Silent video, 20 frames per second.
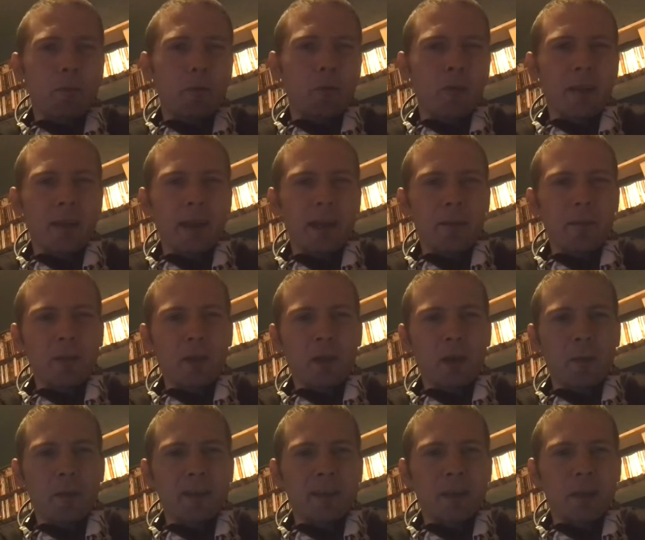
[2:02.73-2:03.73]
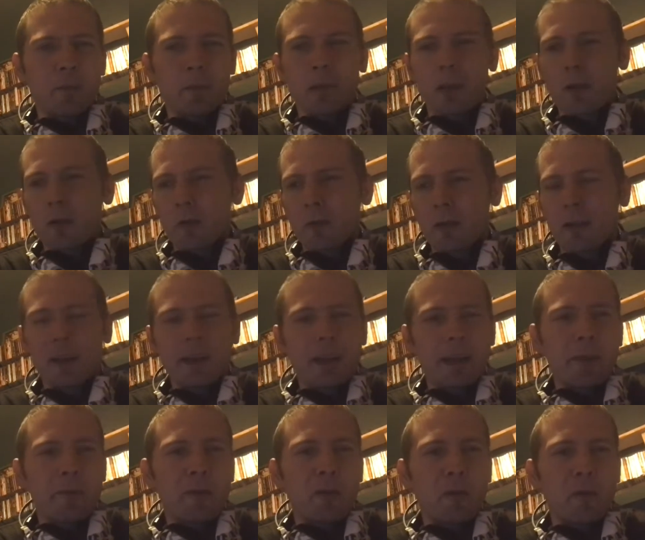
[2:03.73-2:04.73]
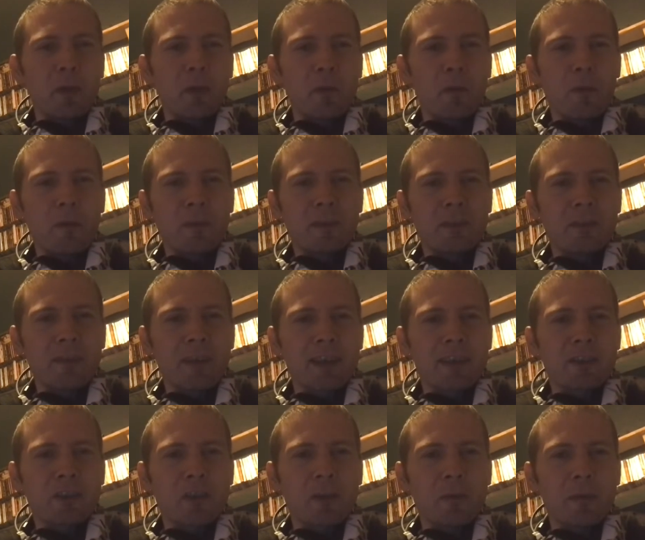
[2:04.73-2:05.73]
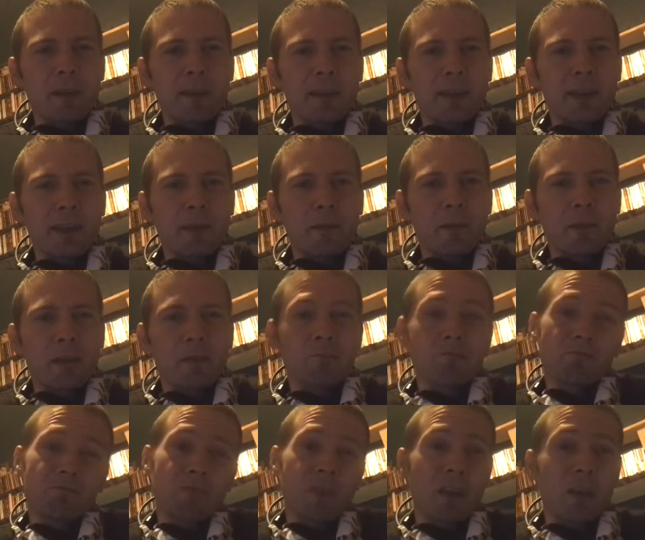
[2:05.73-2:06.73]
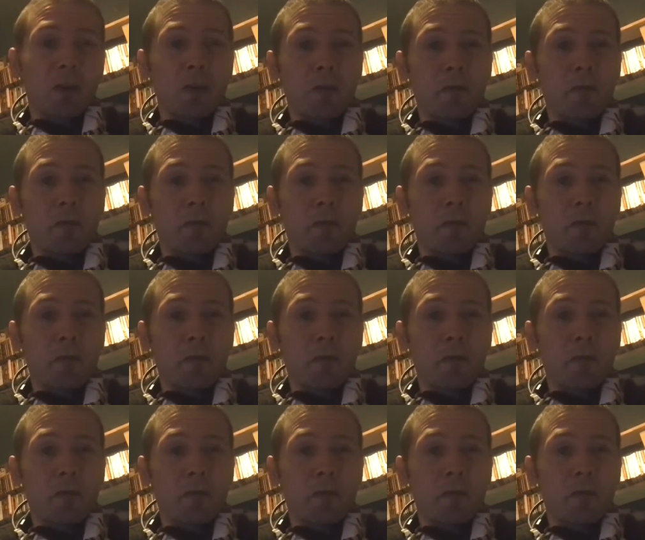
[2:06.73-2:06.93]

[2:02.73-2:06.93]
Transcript: Put your comments down below. Let me know what you want me to react to. And I'll go